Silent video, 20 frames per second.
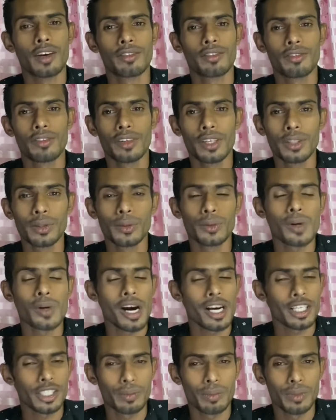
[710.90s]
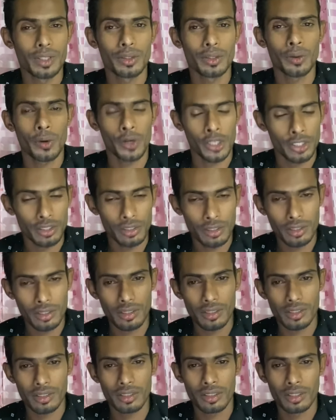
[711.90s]
free to ask me
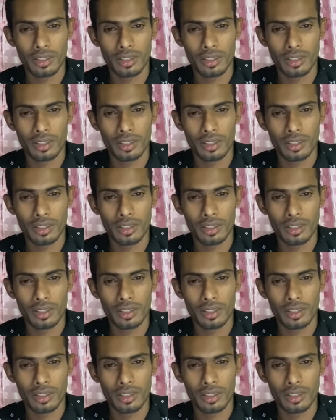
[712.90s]
questions,